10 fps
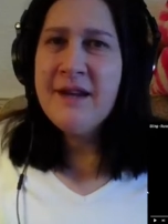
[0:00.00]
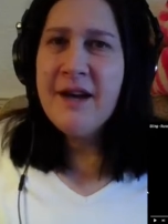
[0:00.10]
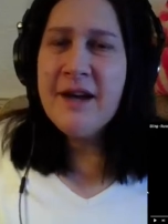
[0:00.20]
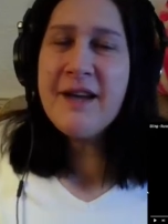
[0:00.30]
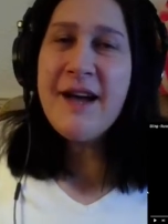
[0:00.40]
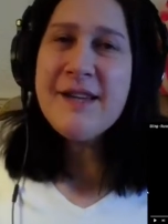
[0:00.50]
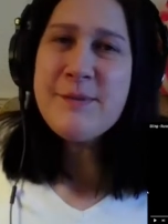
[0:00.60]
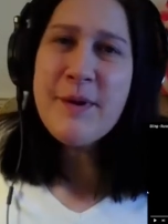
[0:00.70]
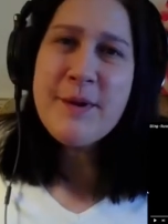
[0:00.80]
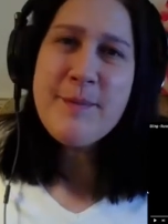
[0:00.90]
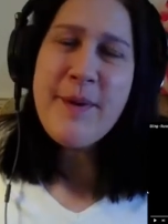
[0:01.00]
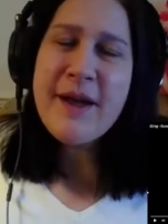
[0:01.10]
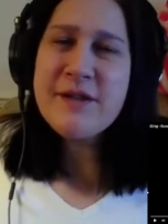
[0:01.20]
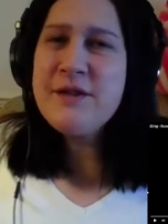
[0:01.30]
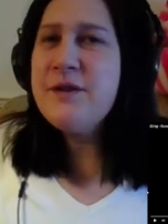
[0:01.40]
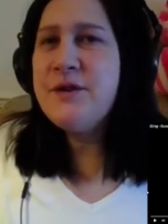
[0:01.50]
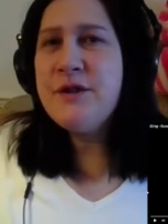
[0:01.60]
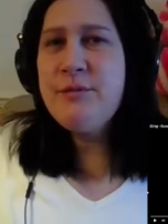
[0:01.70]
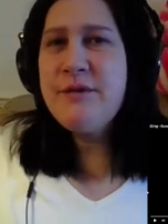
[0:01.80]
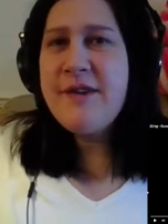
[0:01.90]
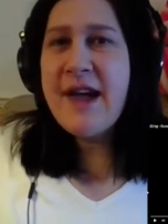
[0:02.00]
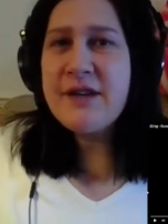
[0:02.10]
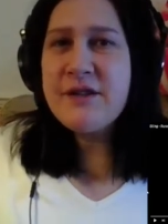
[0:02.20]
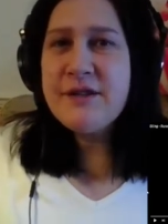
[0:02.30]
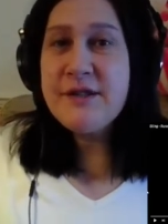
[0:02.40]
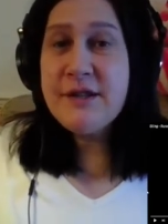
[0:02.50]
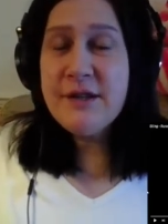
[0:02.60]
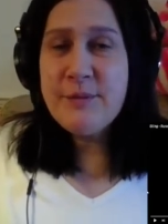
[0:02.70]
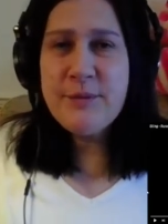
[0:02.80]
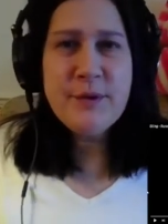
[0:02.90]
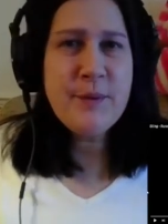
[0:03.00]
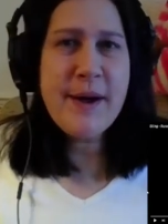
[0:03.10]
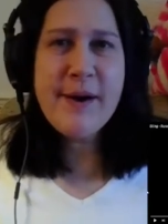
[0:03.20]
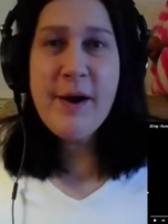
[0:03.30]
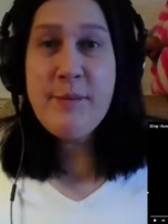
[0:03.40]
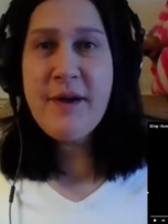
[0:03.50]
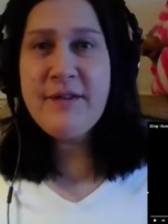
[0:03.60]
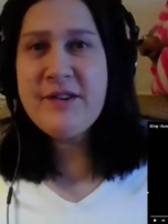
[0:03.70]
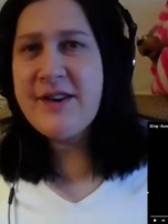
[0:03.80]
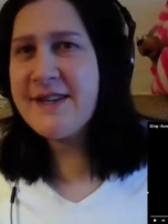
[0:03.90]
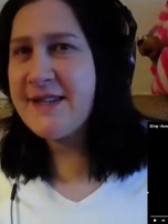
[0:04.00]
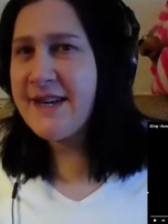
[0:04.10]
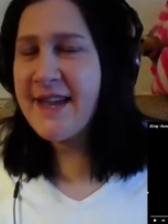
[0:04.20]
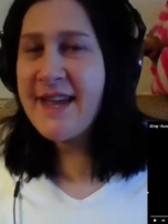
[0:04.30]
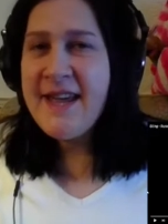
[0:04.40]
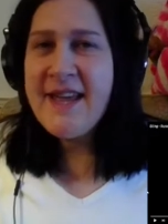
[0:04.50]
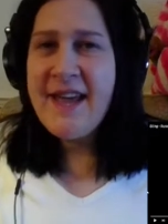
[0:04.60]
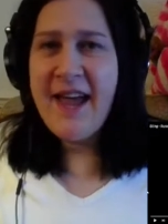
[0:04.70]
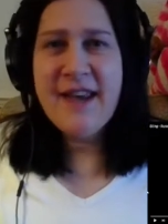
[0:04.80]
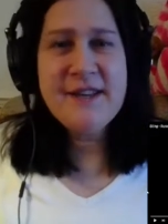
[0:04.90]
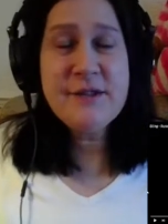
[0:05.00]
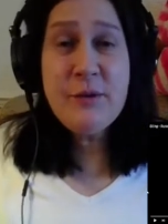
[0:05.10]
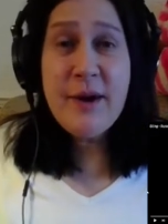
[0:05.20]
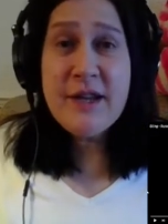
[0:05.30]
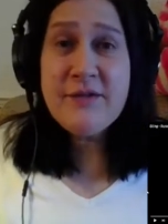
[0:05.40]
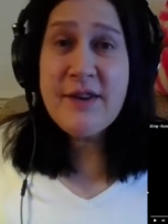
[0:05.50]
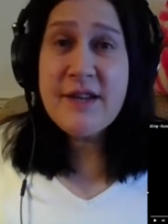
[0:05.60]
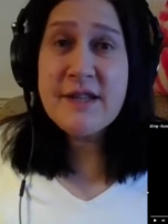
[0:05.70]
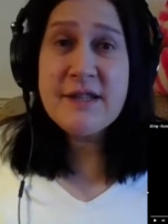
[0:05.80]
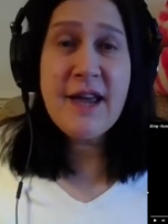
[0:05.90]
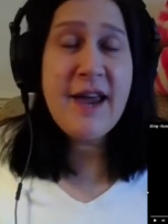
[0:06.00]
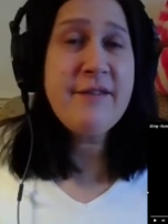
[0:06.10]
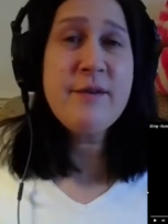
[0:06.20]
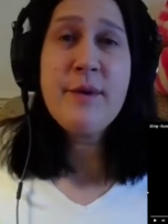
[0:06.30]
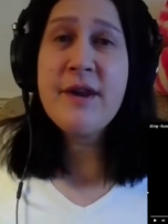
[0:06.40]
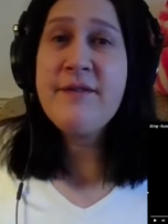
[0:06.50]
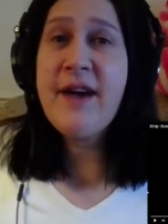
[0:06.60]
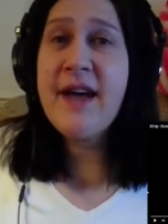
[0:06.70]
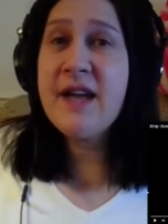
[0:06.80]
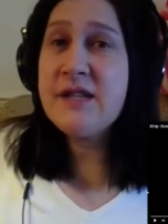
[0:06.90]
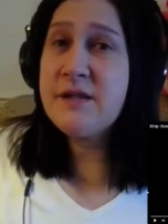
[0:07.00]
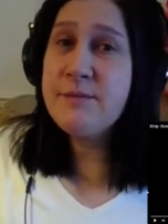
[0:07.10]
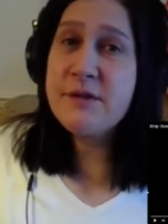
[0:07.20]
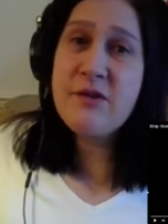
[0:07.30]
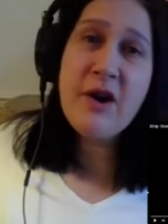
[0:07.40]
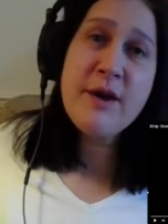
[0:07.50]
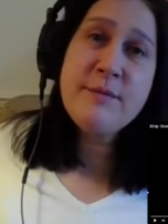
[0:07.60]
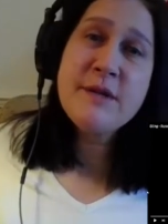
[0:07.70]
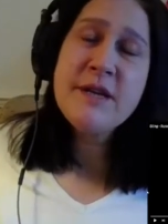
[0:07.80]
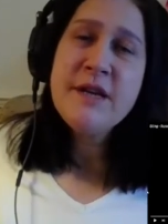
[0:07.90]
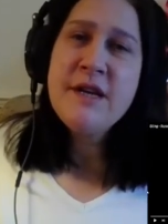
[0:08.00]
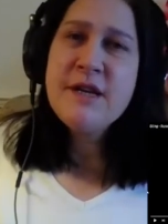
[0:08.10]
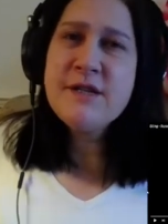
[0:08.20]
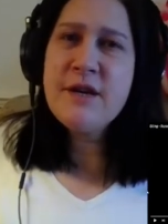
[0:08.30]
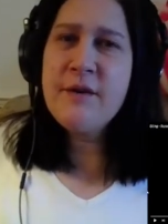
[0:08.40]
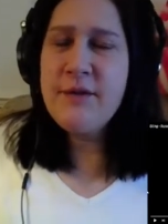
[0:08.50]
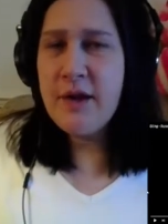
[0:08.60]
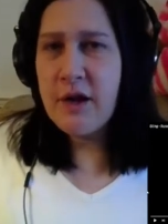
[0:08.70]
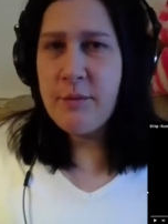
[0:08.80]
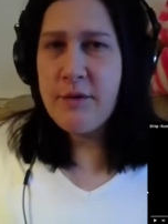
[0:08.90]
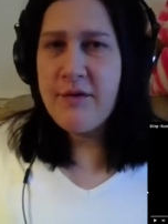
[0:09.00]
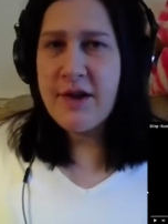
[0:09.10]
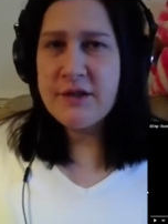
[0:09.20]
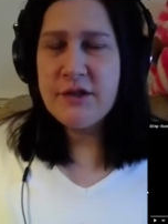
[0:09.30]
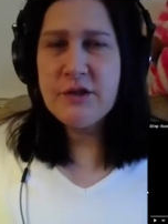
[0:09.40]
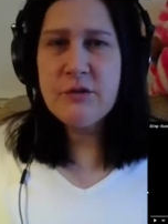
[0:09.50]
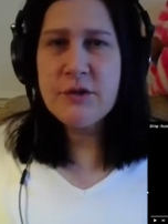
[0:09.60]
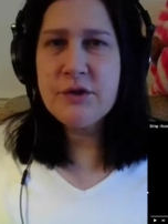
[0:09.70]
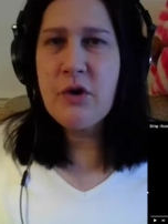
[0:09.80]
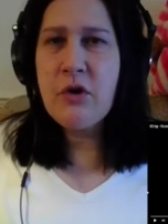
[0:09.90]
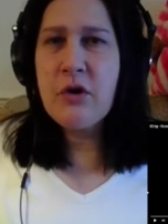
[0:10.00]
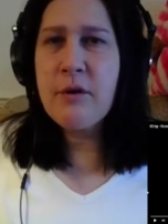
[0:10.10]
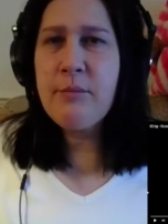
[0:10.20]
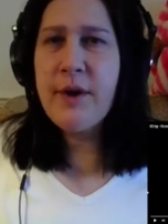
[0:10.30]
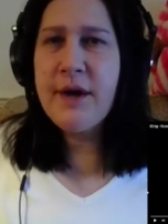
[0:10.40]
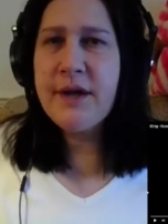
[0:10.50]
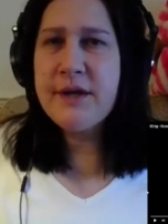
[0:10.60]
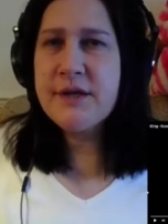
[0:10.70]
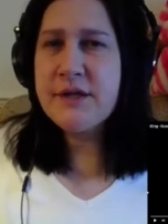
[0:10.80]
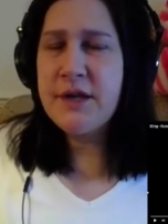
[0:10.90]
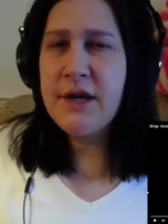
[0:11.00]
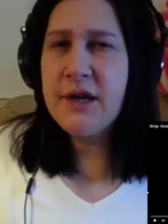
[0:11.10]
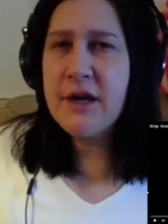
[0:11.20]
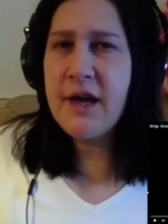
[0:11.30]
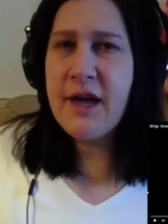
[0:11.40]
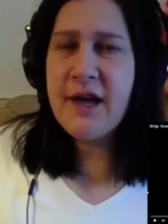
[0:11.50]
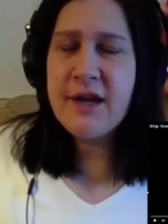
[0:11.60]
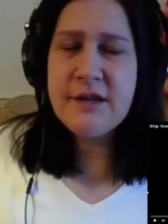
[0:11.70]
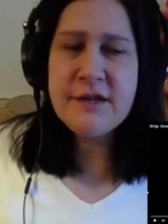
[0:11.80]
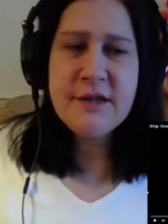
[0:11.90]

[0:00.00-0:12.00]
Hi guys, welcome back to GP Reactions. I hope you're well, hope you're having a great day. And as always, thanks to everybody that has subscribed. So I'm now going to be reacting to a song by Sting and